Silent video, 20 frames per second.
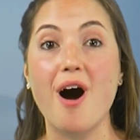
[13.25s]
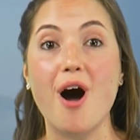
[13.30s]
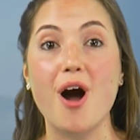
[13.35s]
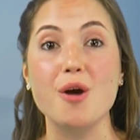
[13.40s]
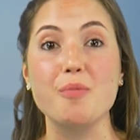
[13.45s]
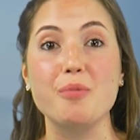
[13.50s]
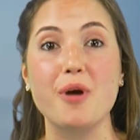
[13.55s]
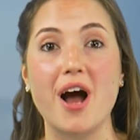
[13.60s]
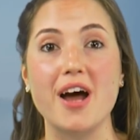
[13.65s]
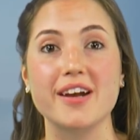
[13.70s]
Our
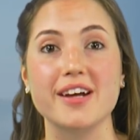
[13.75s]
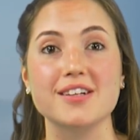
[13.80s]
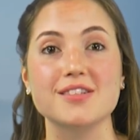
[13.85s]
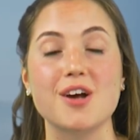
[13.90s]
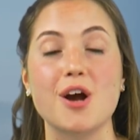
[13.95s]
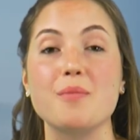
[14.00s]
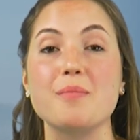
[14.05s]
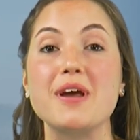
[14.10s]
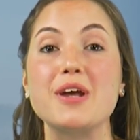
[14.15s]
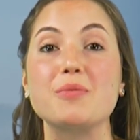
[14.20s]
products
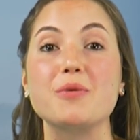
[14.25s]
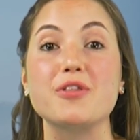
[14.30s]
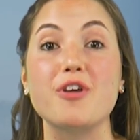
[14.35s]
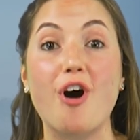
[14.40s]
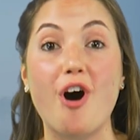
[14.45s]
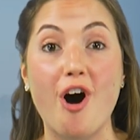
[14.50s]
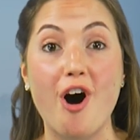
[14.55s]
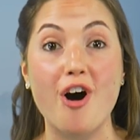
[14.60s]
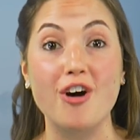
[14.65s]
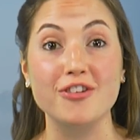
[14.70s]
are made with
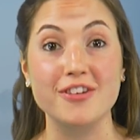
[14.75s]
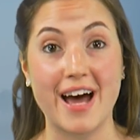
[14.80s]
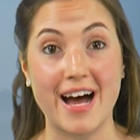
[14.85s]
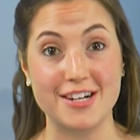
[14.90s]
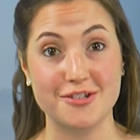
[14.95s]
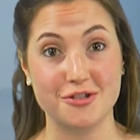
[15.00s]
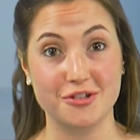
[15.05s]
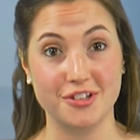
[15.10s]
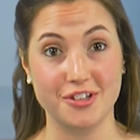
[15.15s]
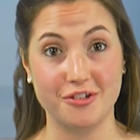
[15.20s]
all
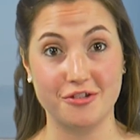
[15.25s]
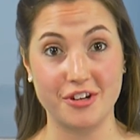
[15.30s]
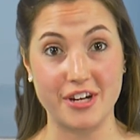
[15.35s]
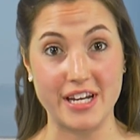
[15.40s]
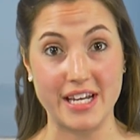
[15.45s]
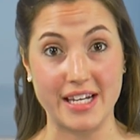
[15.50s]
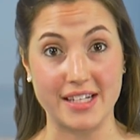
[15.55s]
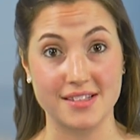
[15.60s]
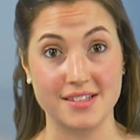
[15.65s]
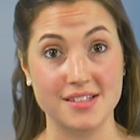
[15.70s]
natural
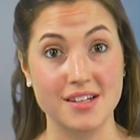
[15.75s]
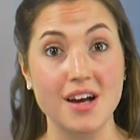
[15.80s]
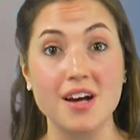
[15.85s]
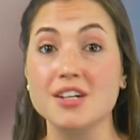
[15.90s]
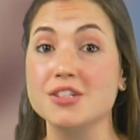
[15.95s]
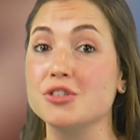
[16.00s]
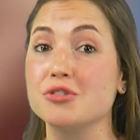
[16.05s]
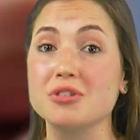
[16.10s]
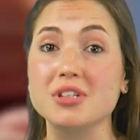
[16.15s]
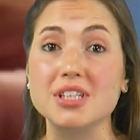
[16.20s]
ingredients
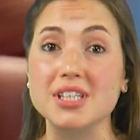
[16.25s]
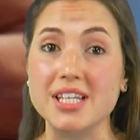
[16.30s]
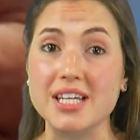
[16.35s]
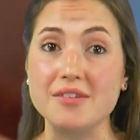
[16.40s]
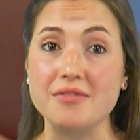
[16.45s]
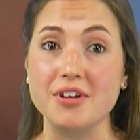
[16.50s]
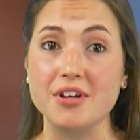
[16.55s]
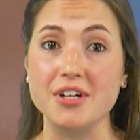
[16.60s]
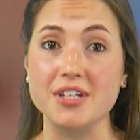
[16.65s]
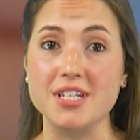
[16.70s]
to relieve
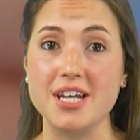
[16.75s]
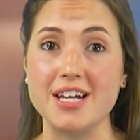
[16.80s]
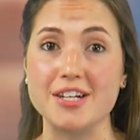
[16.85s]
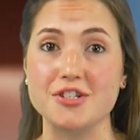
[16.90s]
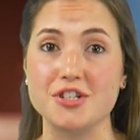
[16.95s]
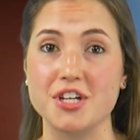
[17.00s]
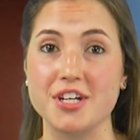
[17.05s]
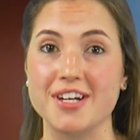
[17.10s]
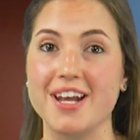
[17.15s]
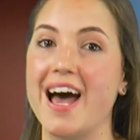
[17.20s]

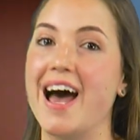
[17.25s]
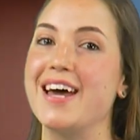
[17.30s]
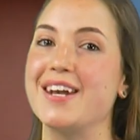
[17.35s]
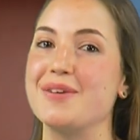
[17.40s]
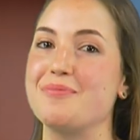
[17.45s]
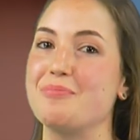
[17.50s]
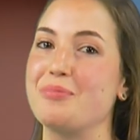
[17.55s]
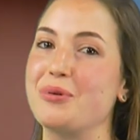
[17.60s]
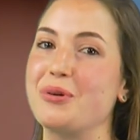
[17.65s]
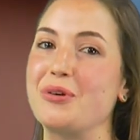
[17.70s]
irritation and
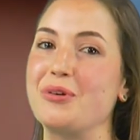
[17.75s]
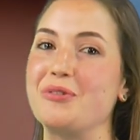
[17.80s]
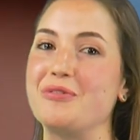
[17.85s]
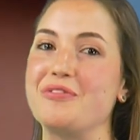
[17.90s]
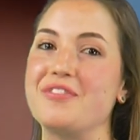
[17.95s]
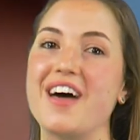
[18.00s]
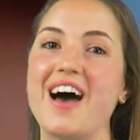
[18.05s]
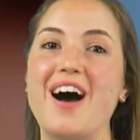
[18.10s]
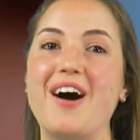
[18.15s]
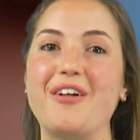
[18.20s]
improve
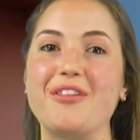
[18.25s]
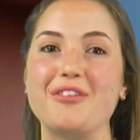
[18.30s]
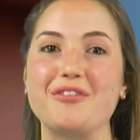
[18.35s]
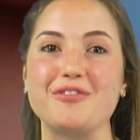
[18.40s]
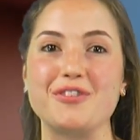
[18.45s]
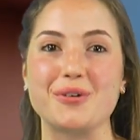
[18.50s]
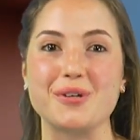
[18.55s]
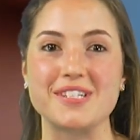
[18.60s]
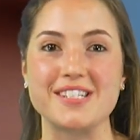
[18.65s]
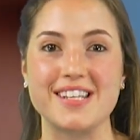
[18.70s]
the health of
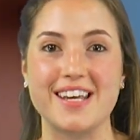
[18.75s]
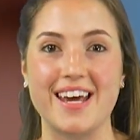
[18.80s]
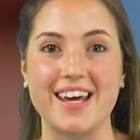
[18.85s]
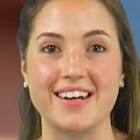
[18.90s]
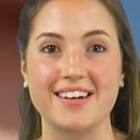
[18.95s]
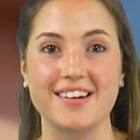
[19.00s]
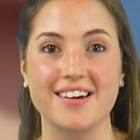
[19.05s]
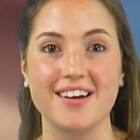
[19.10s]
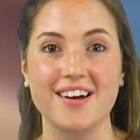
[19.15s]
your skin.